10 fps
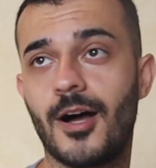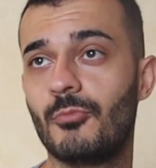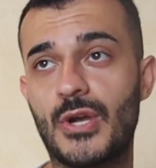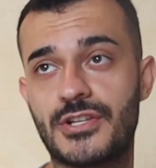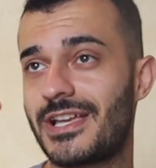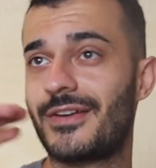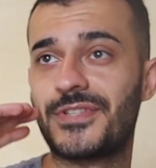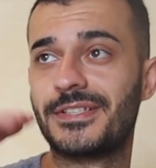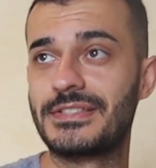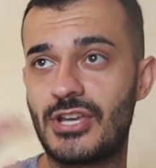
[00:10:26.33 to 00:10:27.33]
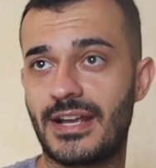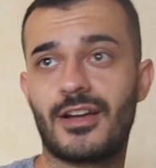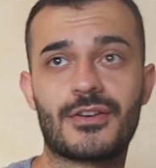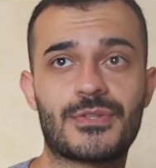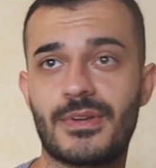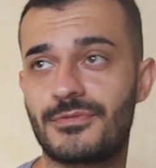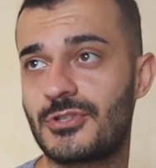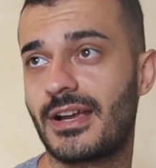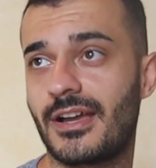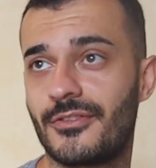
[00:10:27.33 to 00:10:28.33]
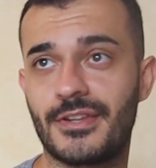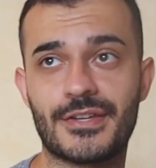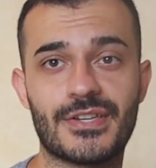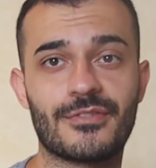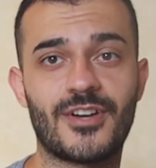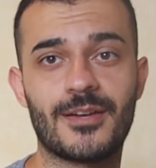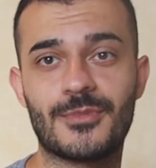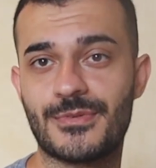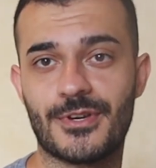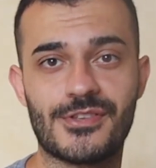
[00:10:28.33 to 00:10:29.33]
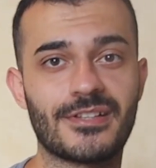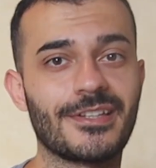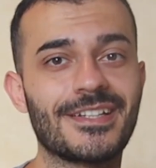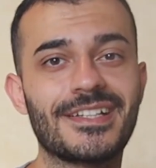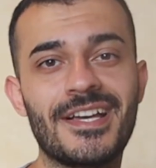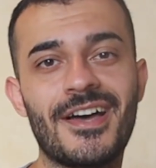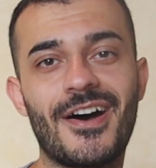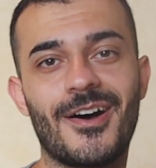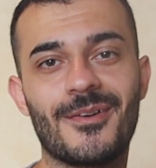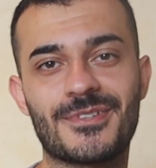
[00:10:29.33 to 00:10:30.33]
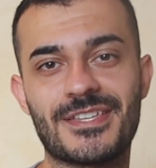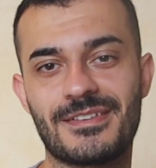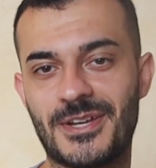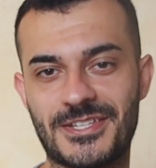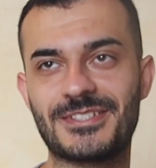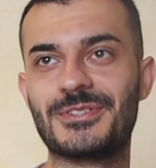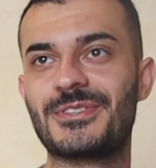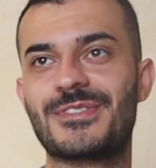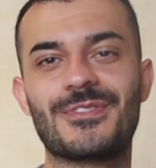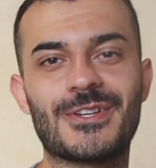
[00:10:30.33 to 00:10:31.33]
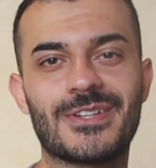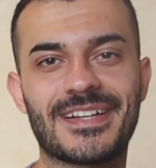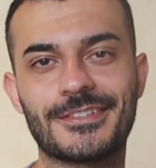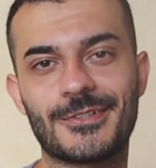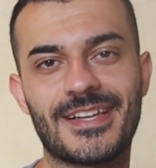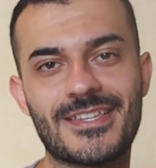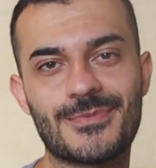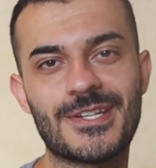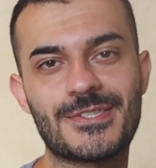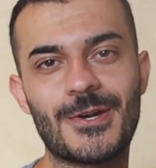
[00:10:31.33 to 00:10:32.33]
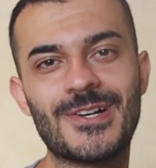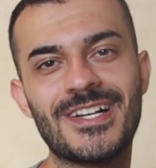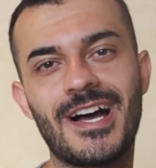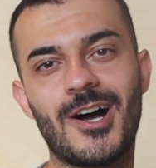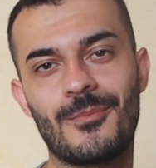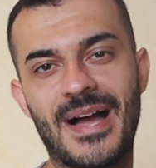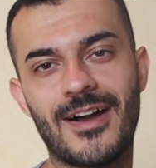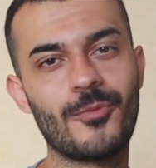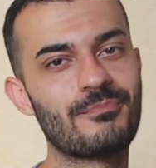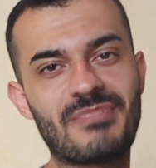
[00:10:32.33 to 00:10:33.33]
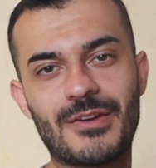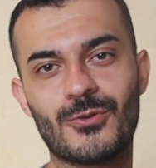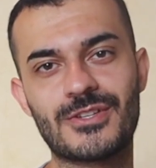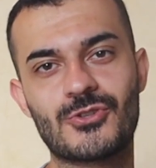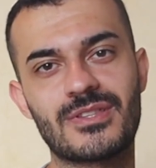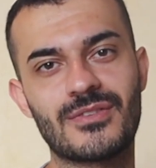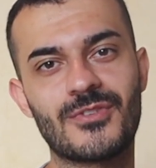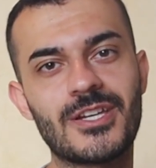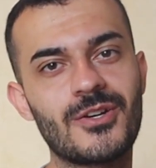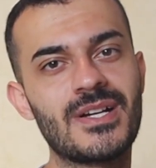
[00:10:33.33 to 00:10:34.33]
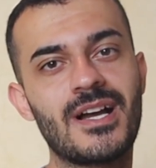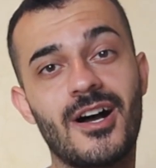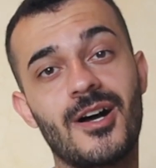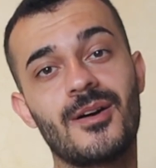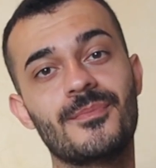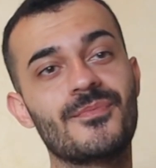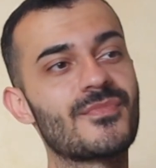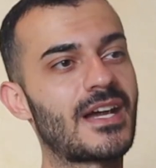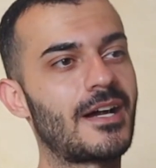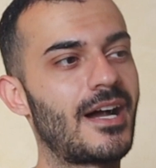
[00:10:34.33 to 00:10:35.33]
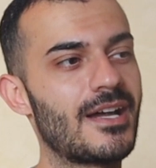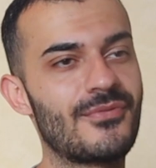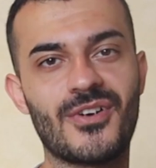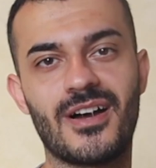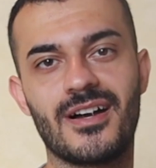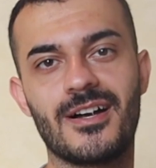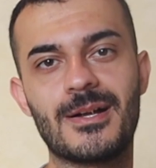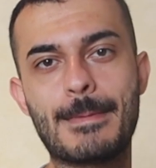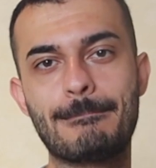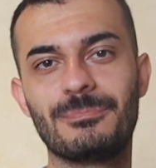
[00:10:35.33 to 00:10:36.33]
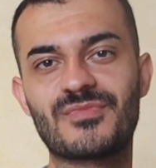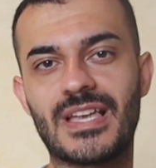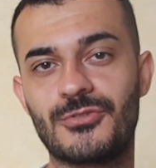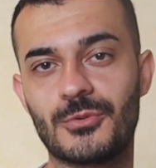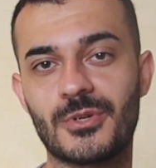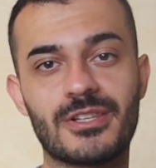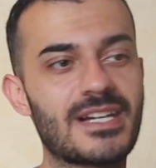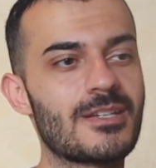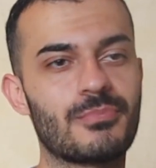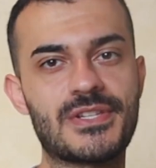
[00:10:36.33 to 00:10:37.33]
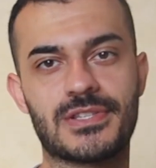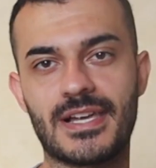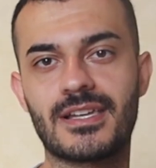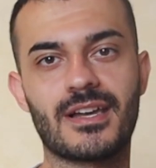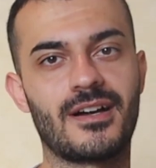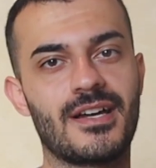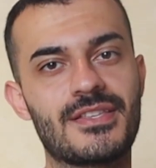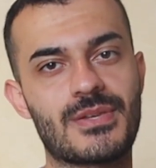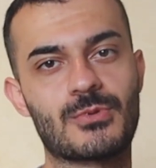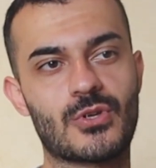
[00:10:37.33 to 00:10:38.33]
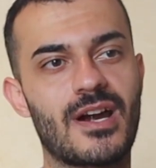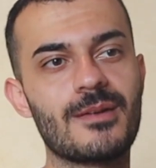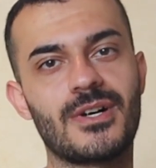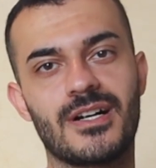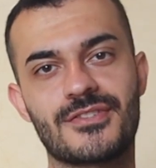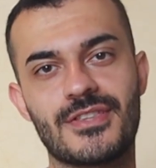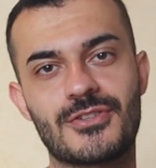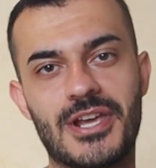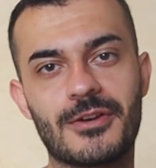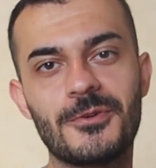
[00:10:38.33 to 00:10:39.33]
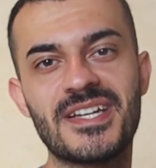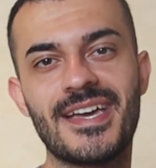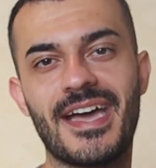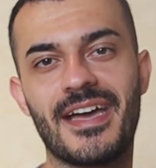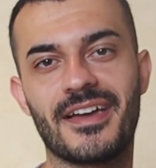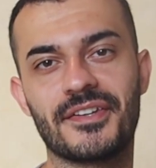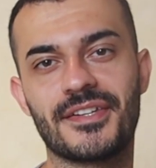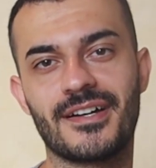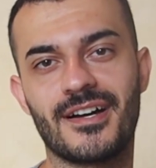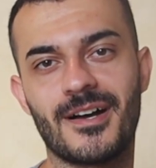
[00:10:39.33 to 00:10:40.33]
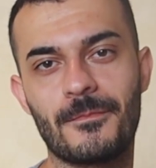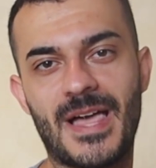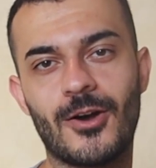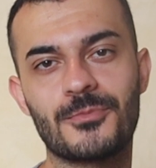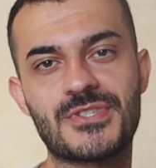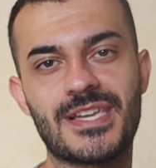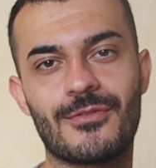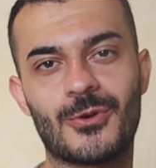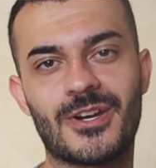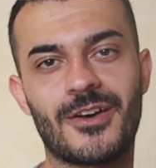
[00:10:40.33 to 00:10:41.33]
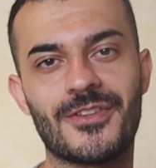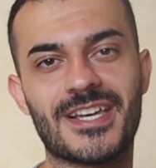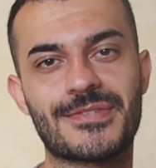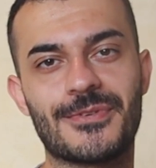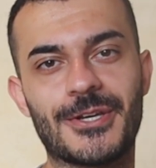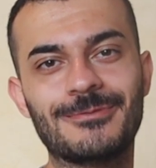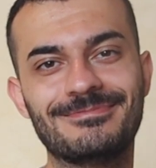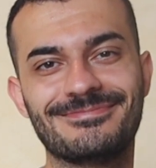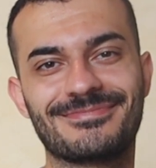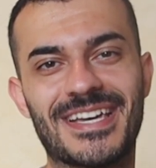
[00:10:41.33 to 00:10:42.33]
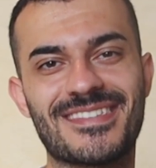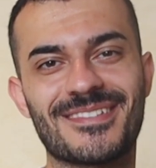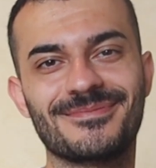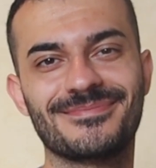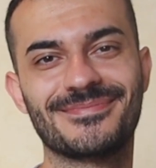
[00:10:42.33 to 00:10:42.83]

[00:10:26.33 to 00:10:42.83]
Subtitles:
we actually have to check out because we have to check out in the next like 5 minutes. We're actually late because I'm actually doing this video like a little last minute. So I hope everyone enjoyed the video. If you really liked it, please like and subscribe to the channel. And I hope to see everyone on the next video. Thanks.